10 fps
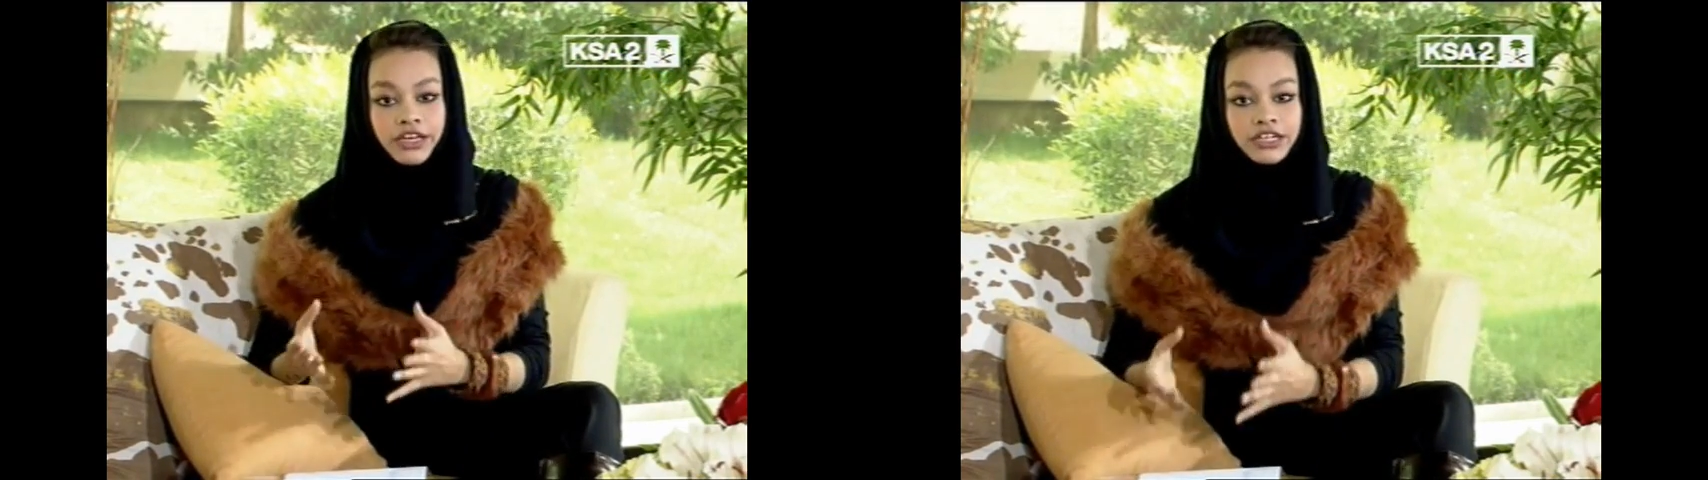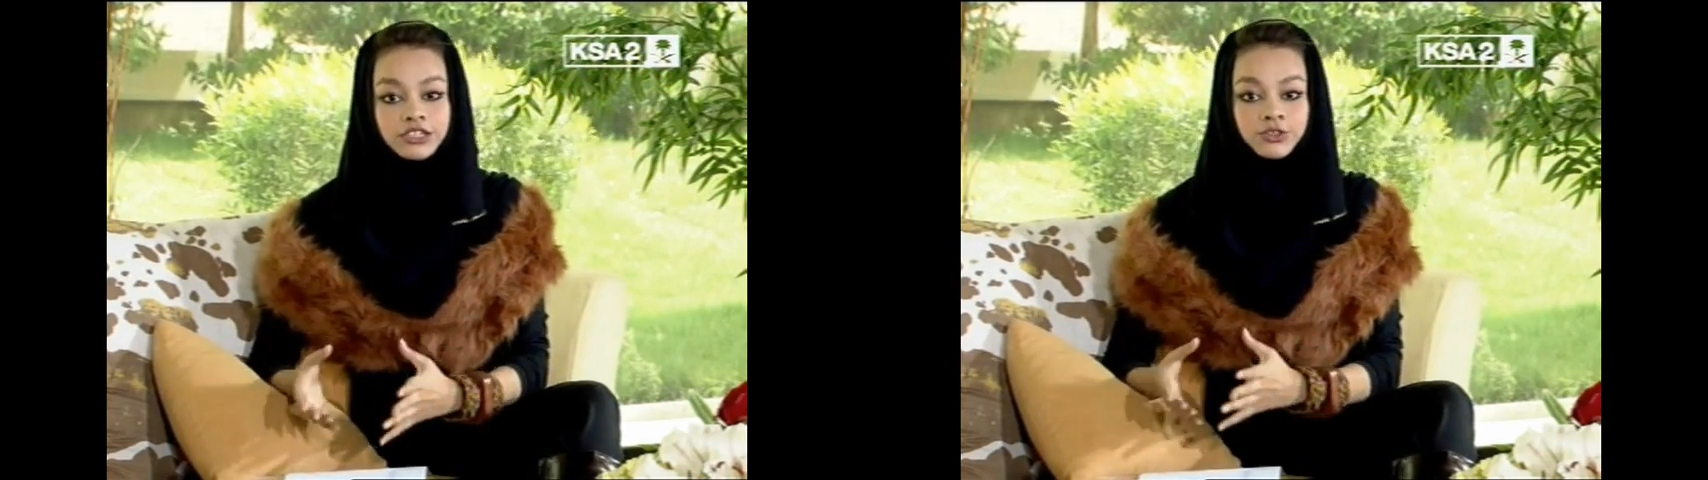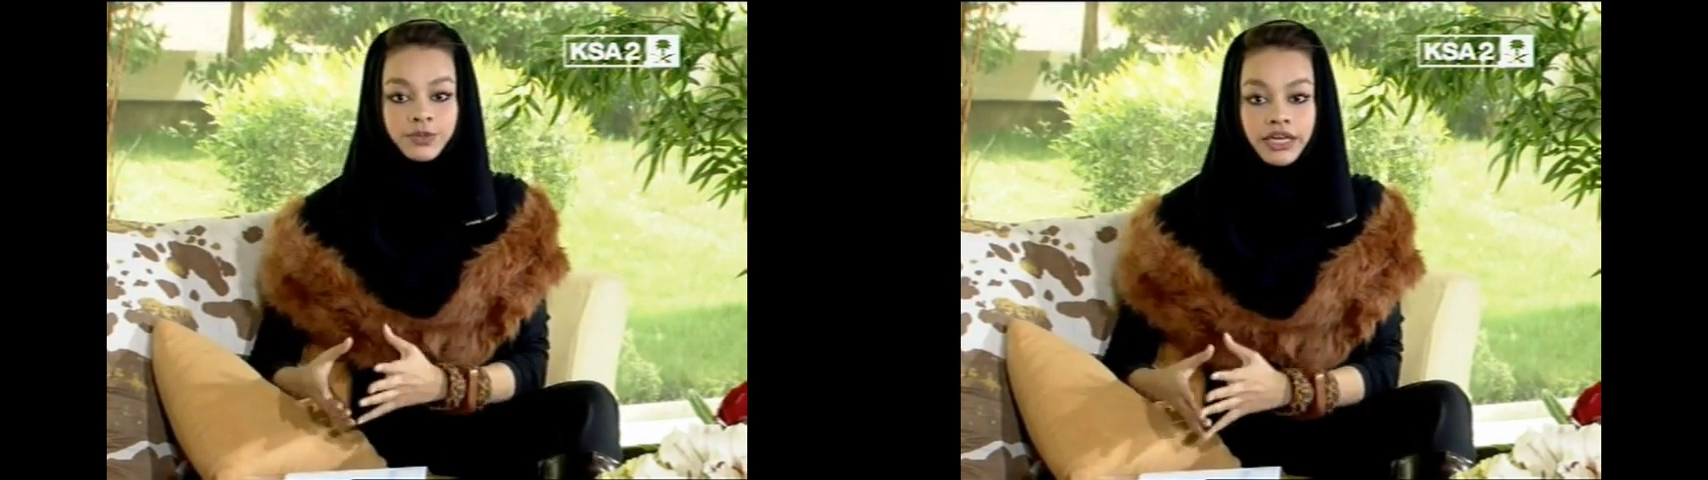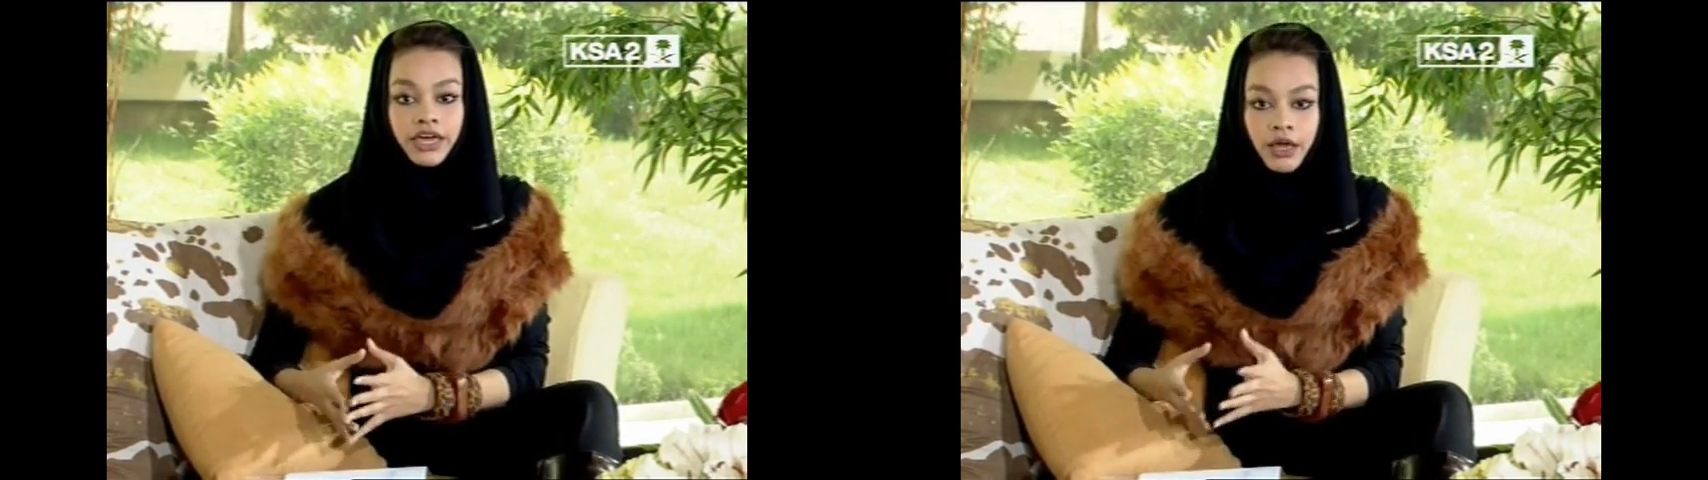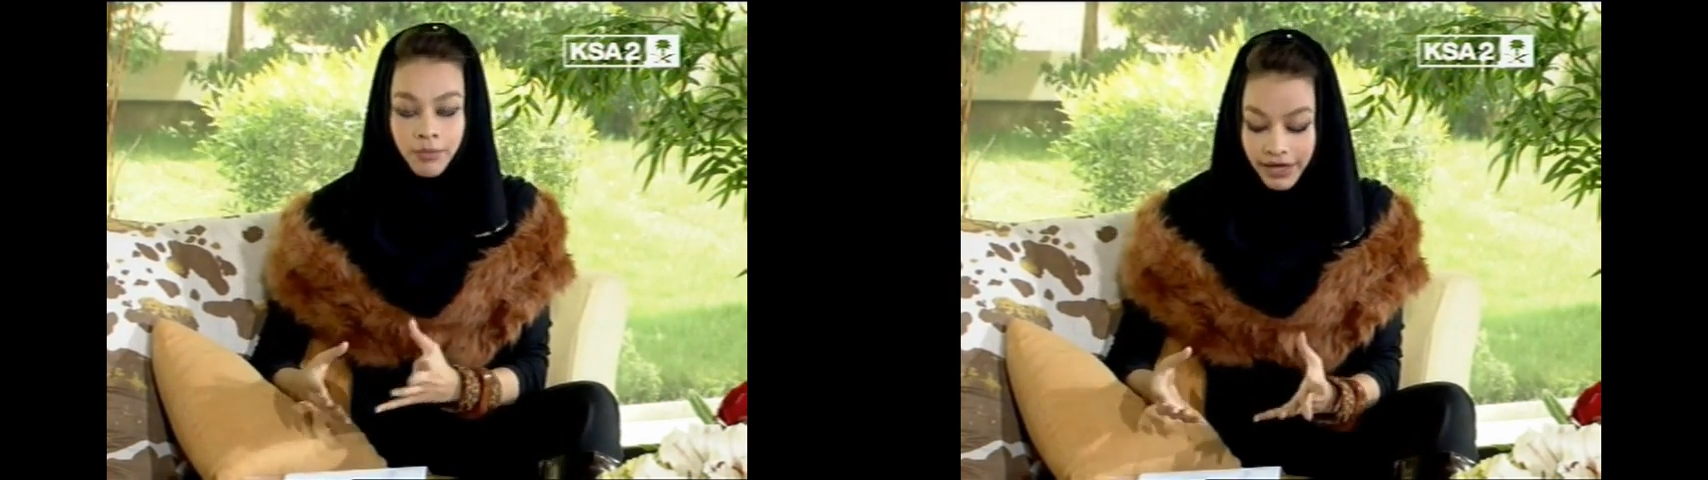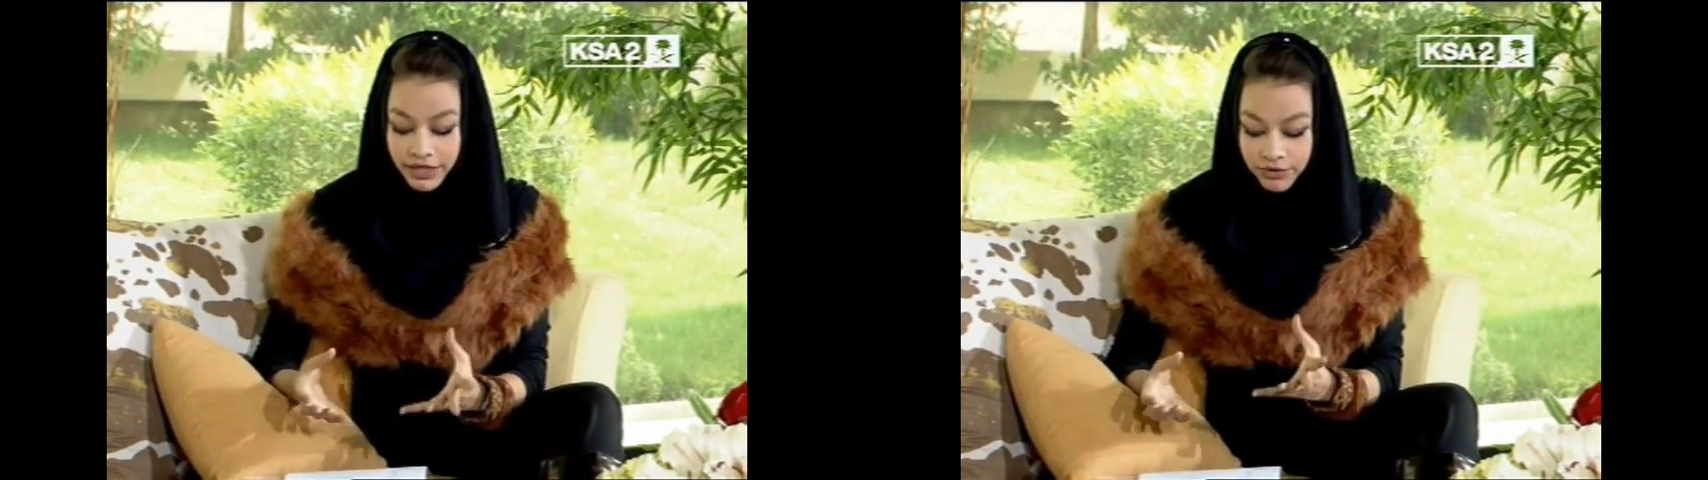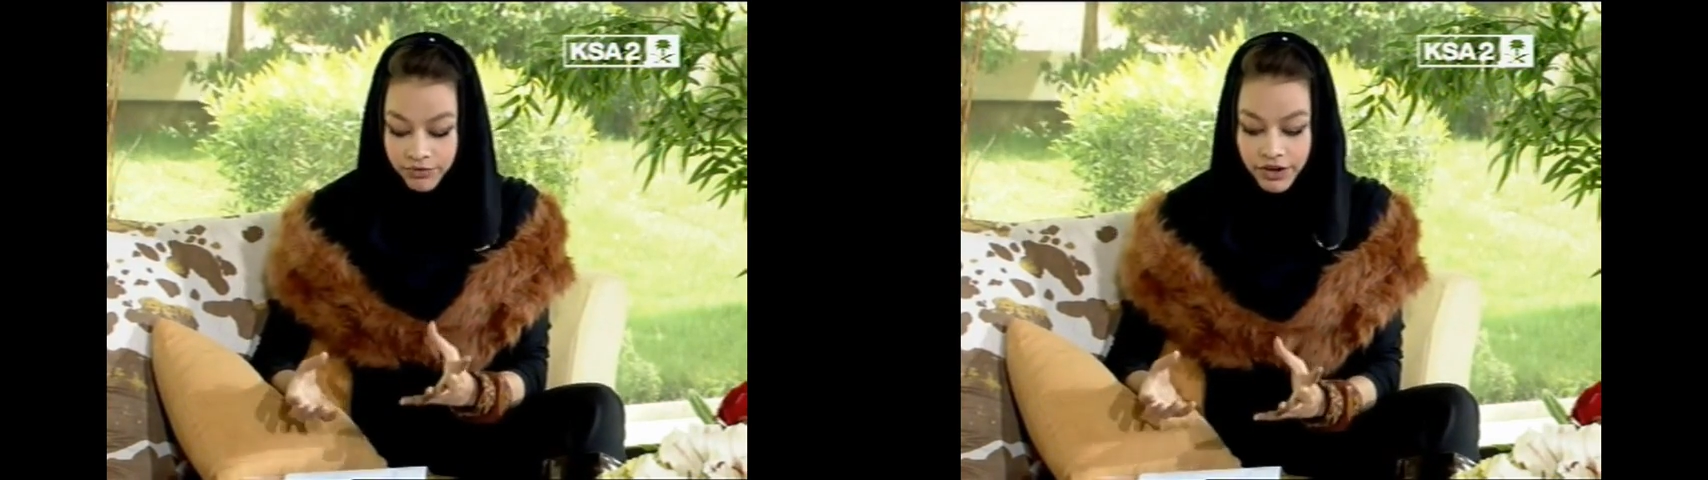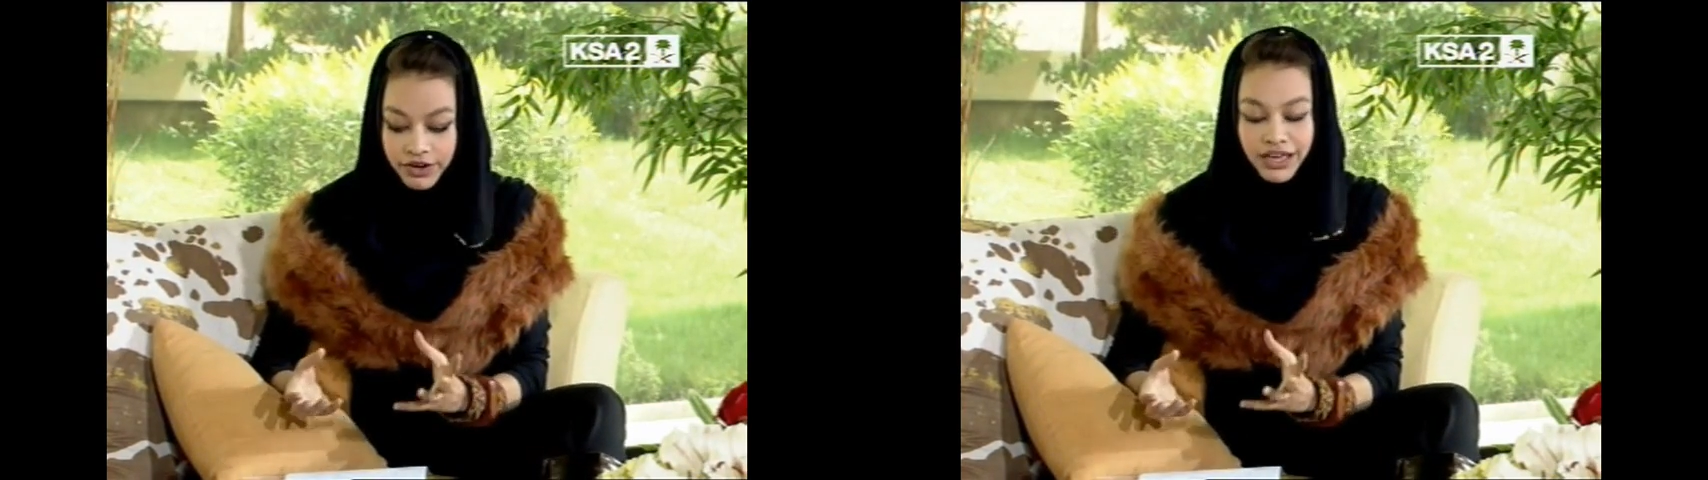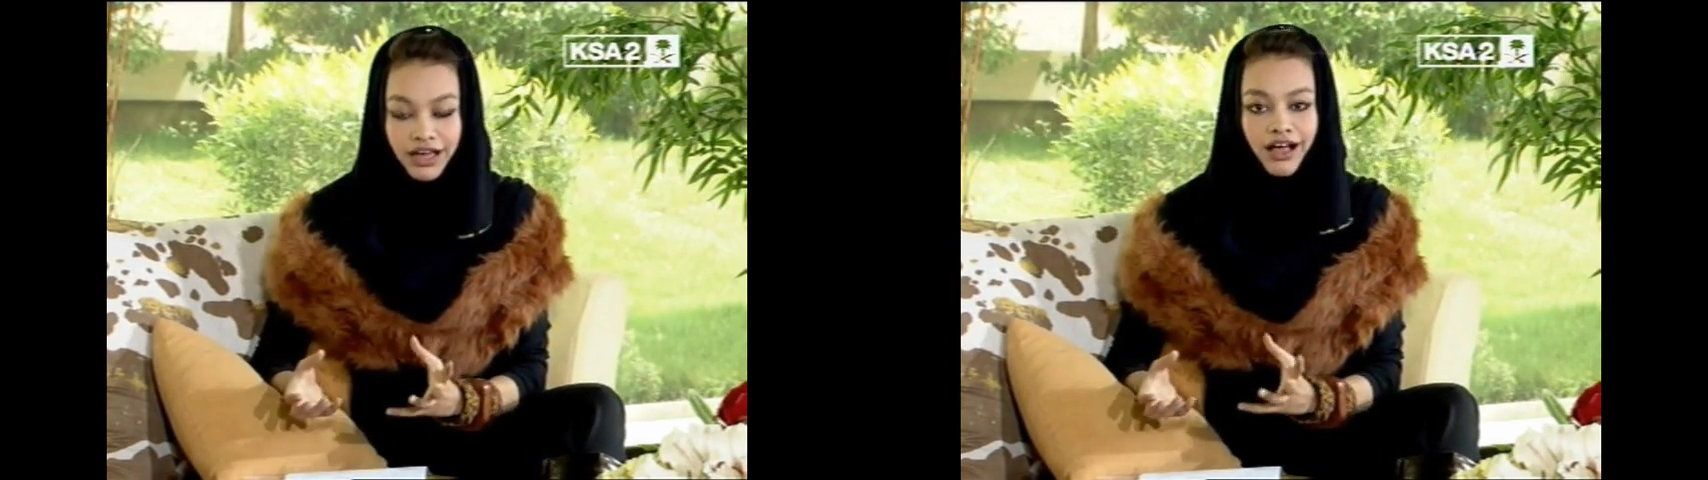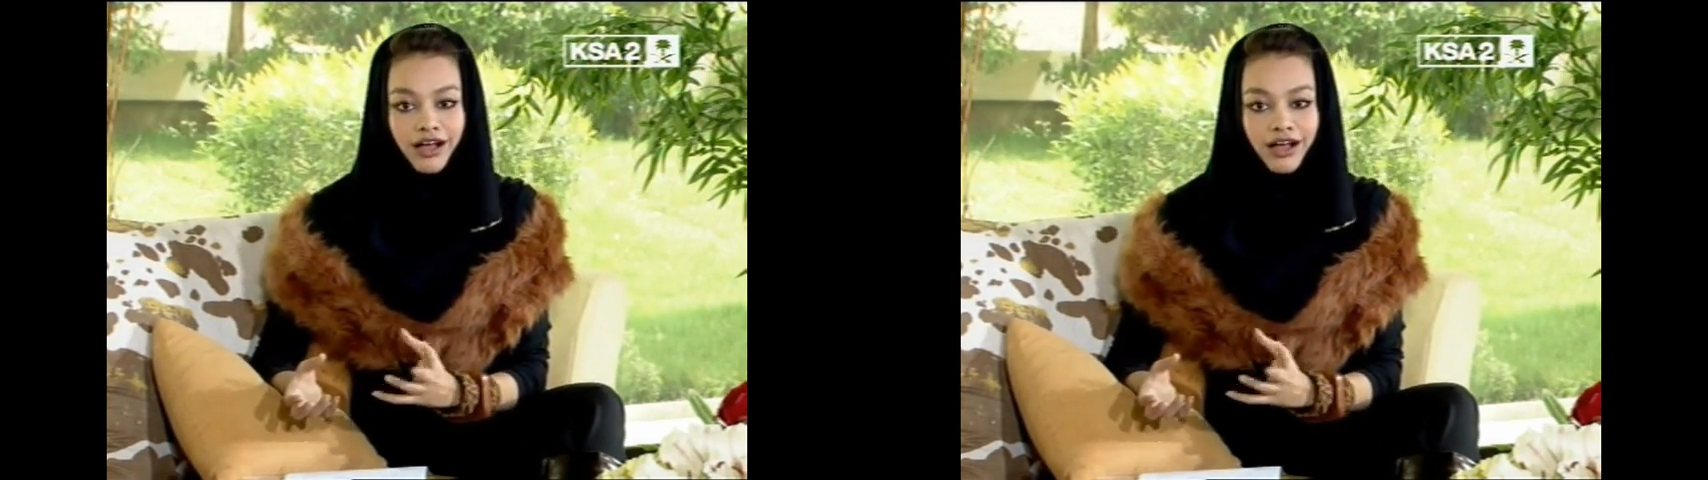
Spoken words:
country by the very